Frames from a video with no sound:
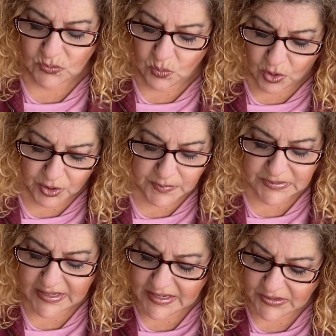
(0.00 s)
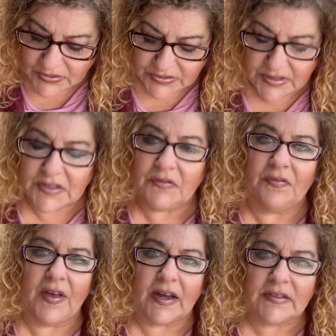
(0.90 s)
warms, heals,
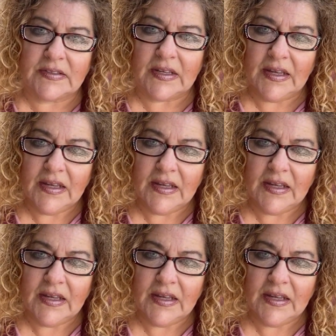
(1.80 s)
disinfects.